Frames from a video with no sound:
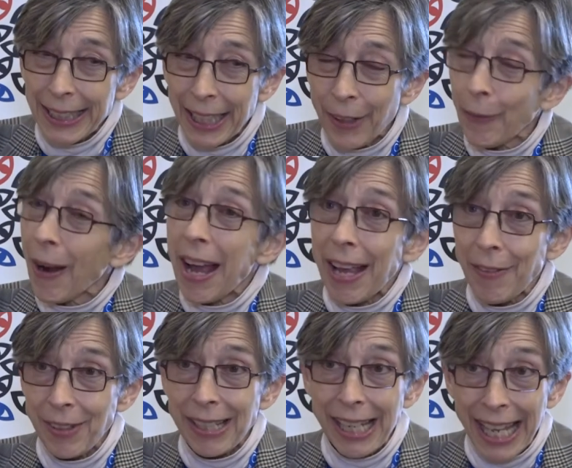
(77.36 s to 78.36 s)

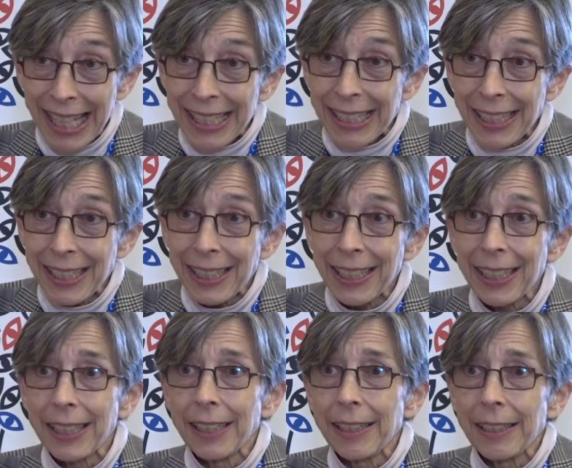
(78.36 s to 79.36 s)
arrived late.
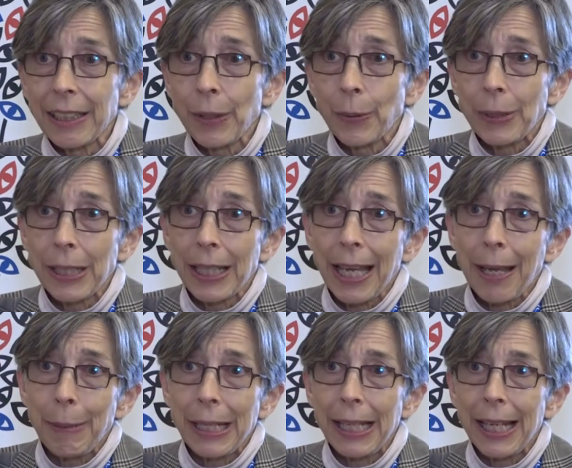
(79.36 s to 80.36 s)
The order
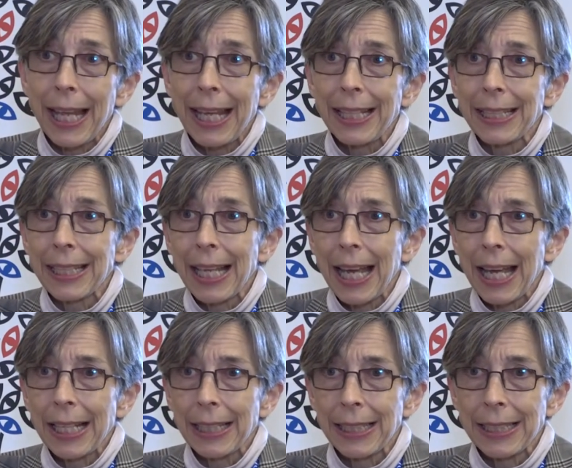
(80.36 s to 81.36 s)
came in late
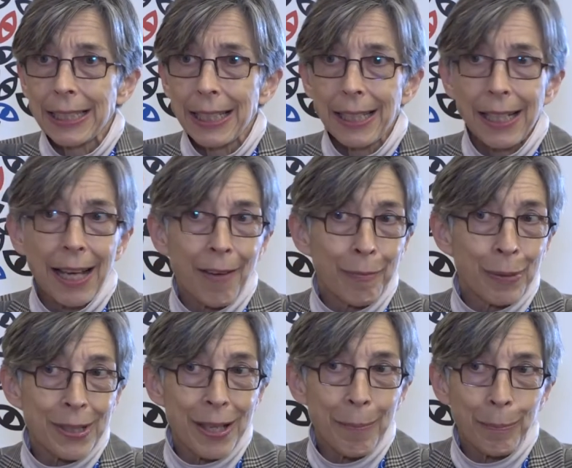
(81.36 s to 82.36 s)
and have
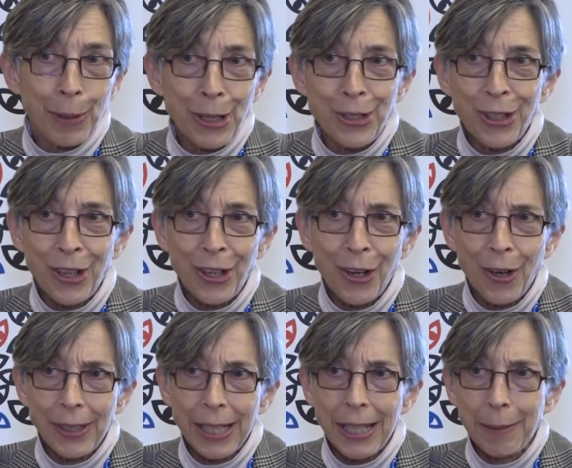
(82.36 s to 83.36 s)
put some pressure
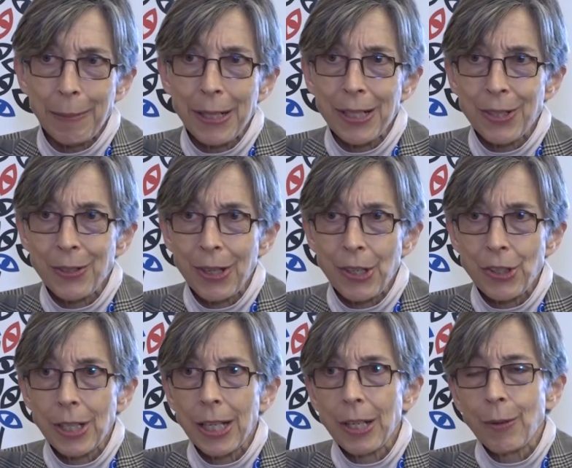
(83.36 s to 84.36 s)
on the
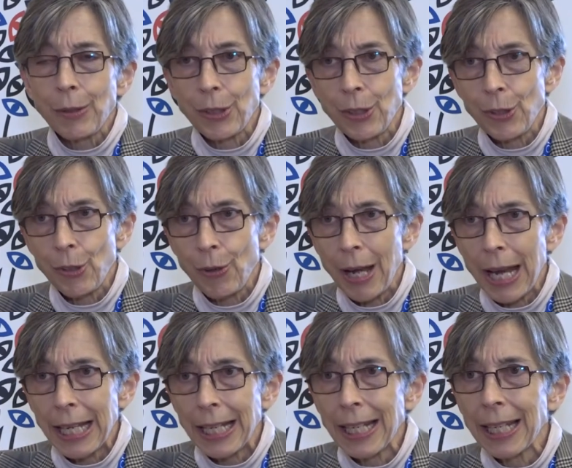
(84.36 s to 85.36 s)
administration in order to
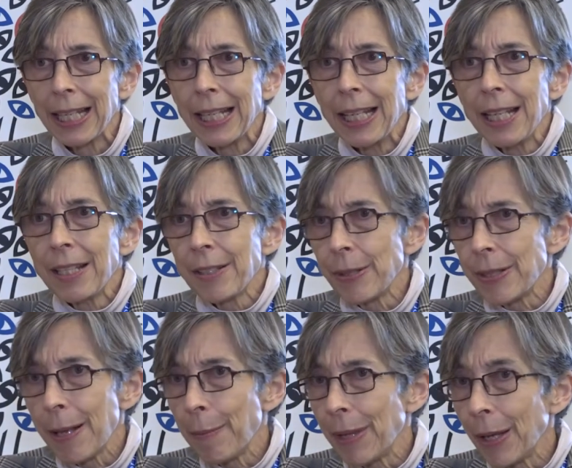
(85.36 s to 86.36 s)
train. So
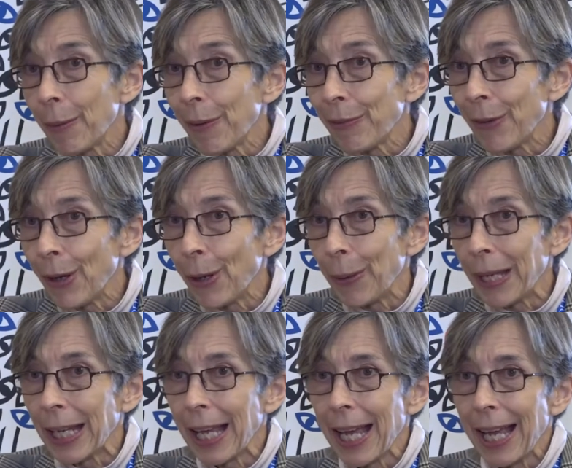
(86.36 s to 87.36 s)
it's something we're
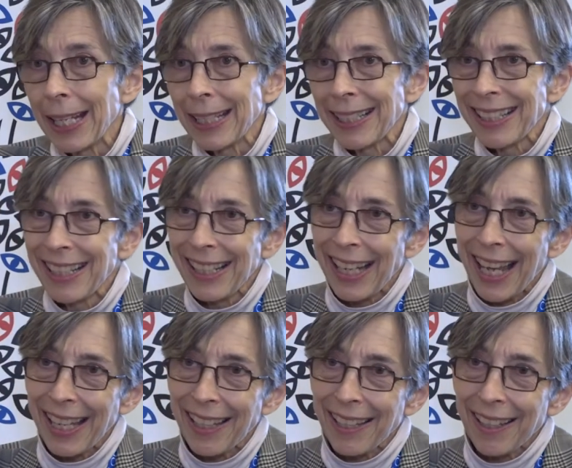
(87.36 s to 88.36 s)
following, and
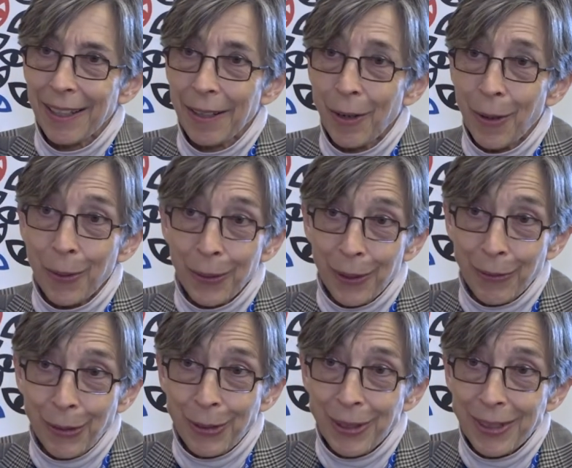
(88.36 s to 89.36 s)
like all the
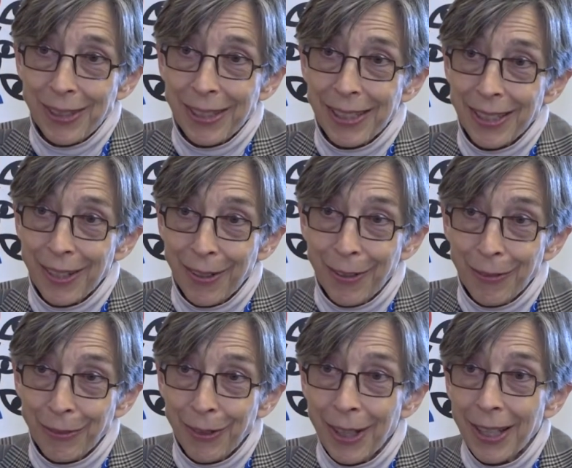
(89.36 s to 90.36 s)
voters
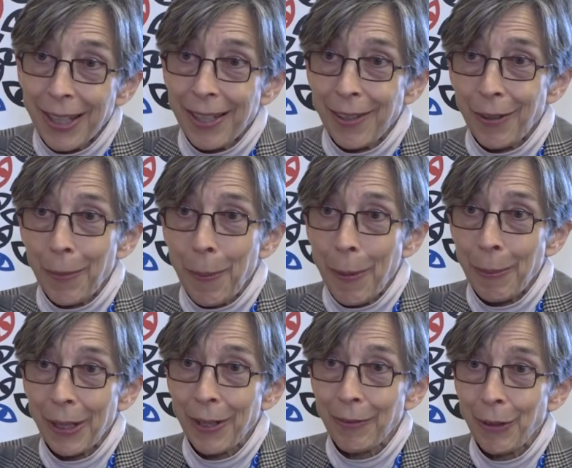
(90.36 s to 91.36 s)
of the
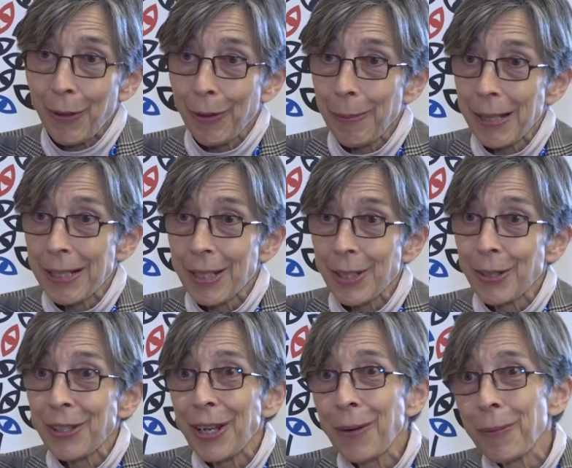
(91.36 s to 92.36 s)
Republic of North
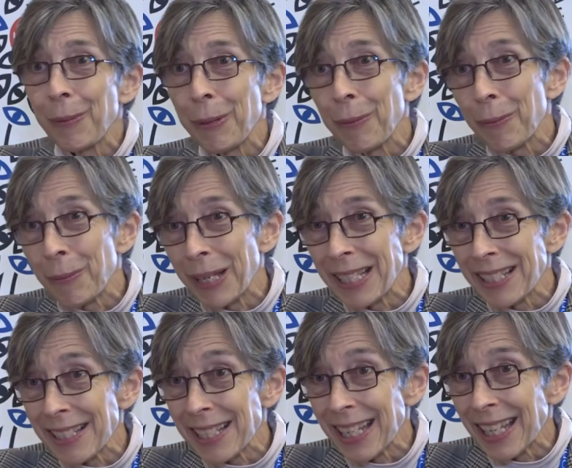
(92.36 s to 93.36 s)
Macedonia, we will wait
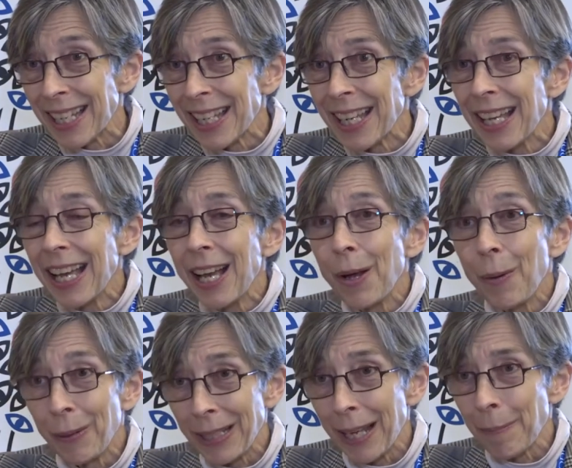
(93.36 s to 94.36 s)
and see
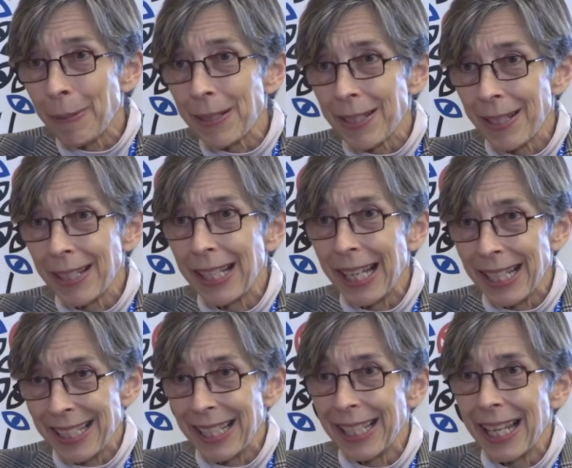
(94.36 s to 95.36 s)
what happens on
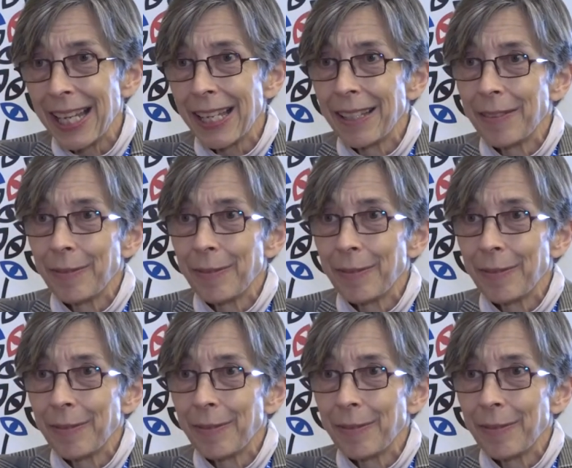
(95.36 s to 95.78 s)
election day.